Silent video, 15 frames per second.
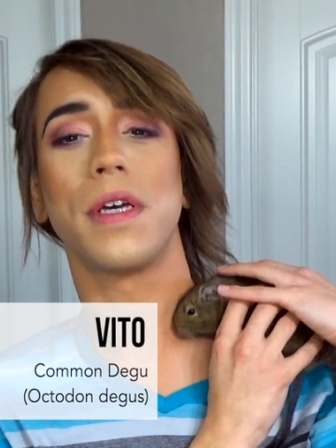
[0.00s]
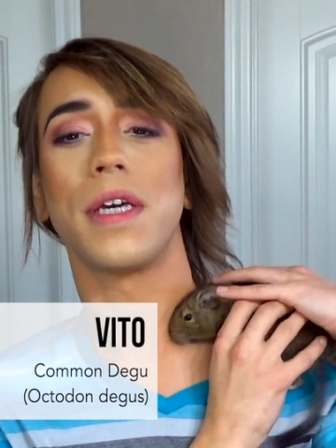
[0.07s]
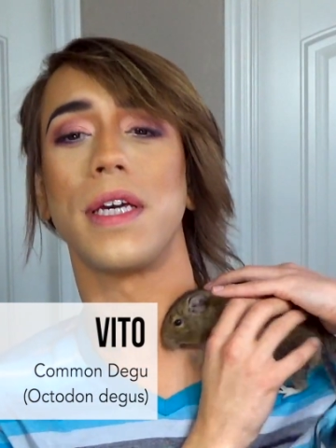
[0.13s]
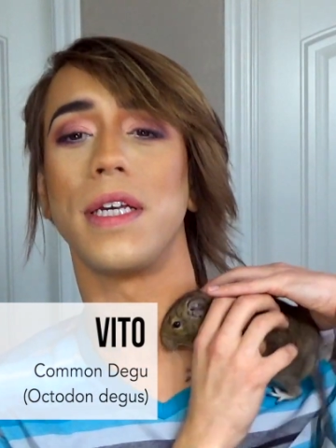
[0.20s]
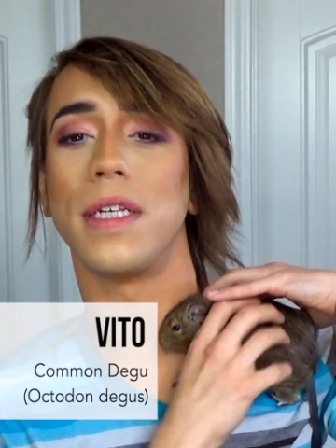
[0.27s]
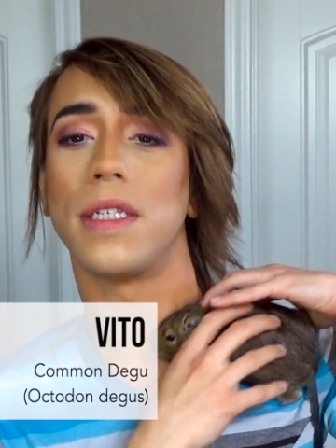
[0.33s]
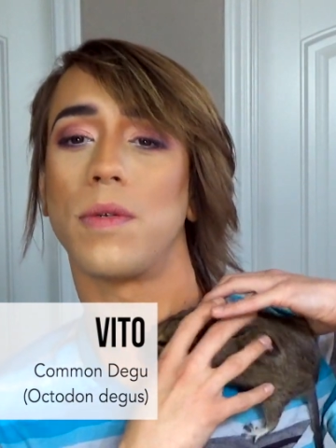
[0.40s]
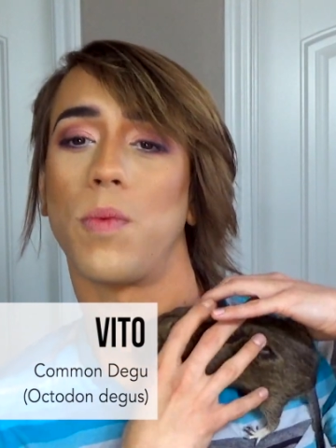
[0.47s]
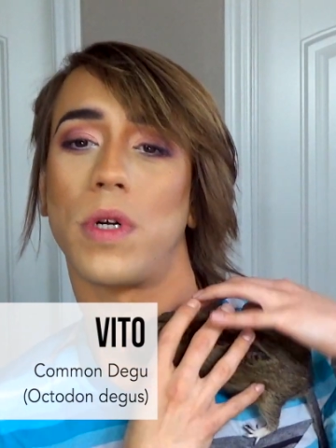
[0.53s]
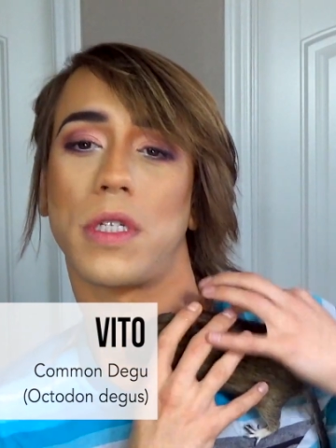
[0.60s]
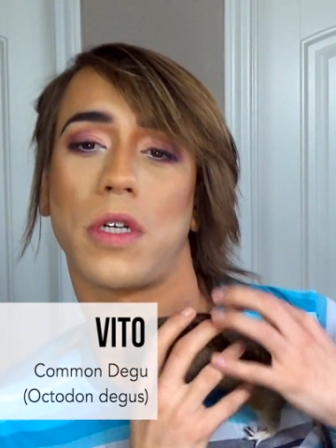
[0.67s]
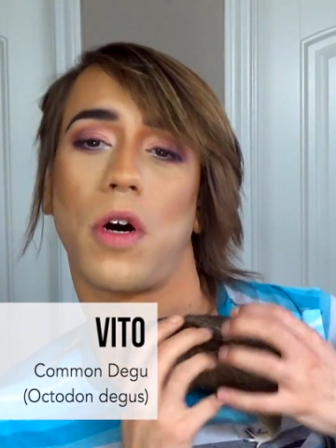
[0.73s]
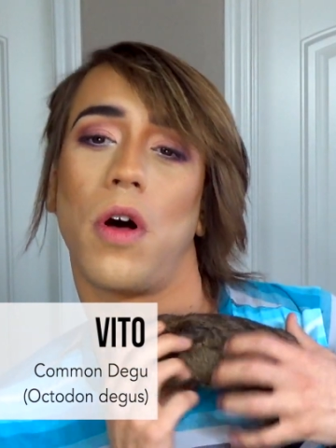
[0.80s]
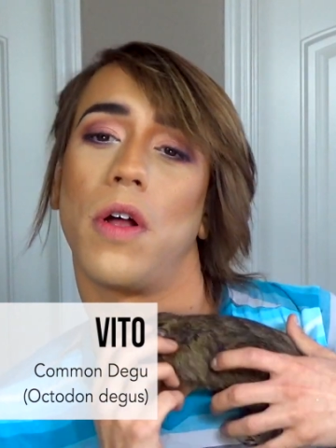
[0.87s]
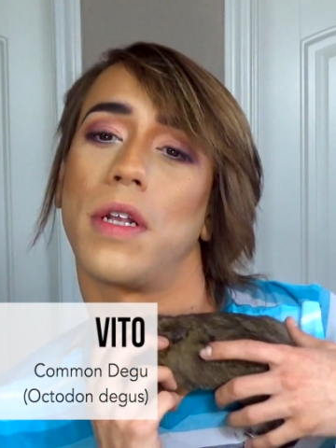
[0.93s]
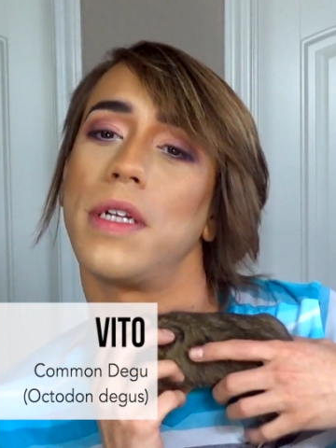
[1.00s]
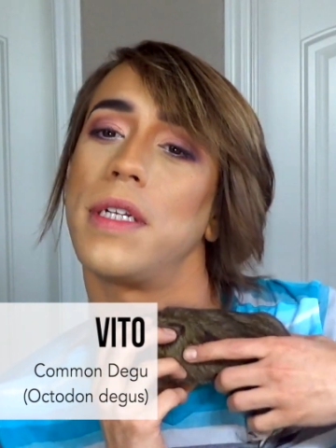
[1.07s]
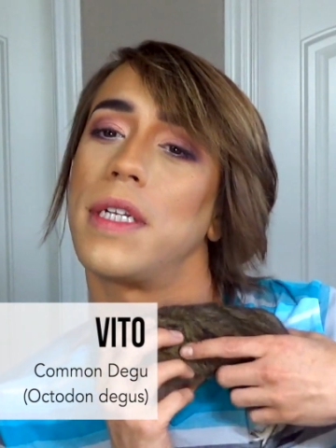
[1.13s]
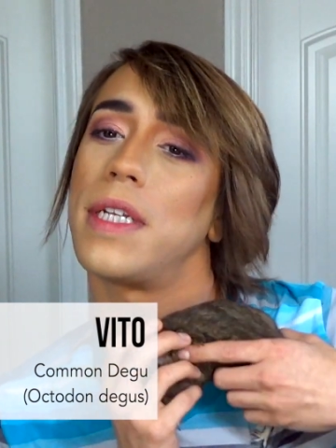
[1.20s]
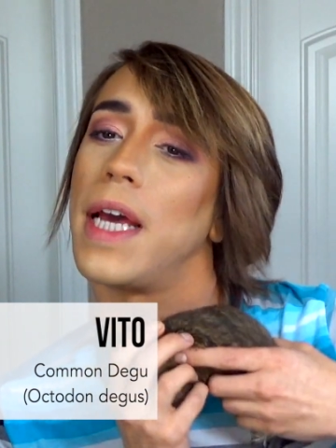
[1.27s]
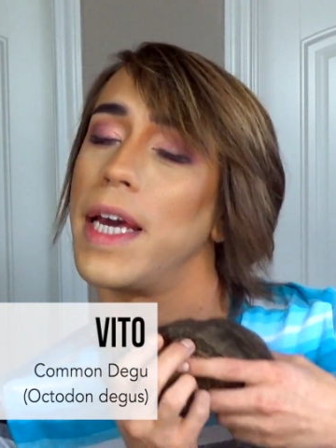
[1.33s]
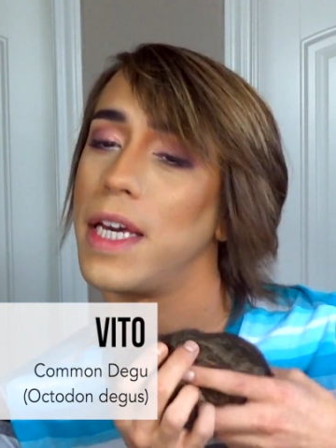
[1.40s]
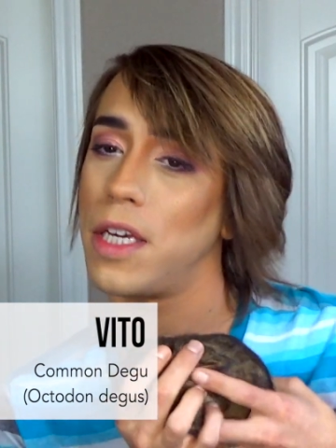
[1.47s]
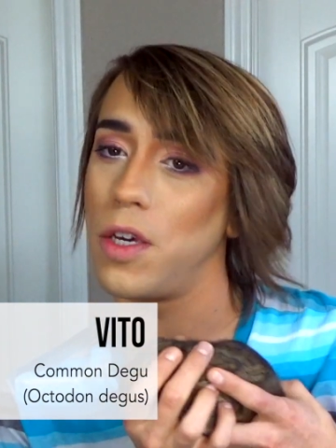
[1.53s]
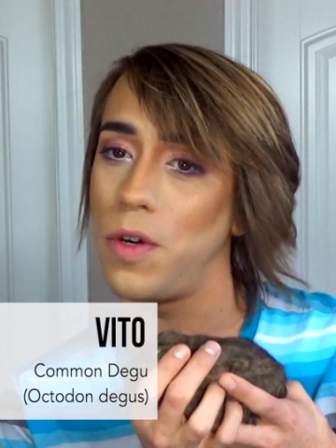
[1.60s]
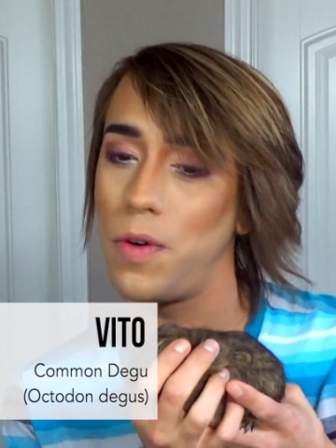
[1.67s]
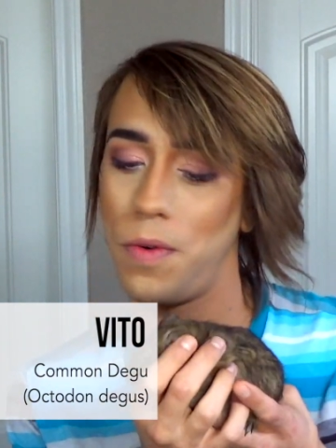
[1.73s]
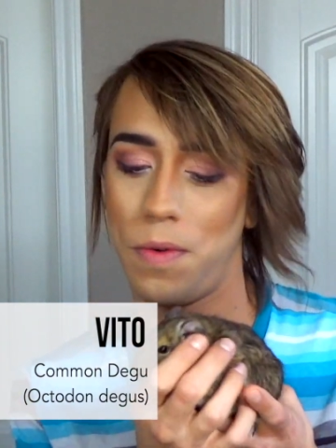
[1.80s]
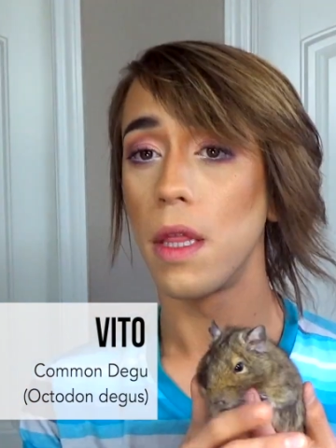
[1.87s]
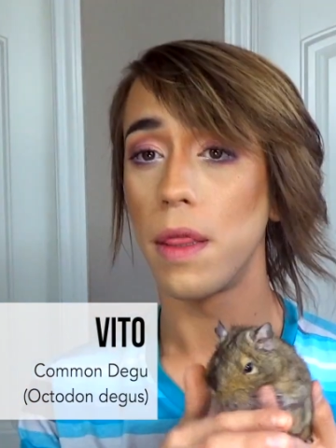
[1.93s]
He's what's called a Daegu.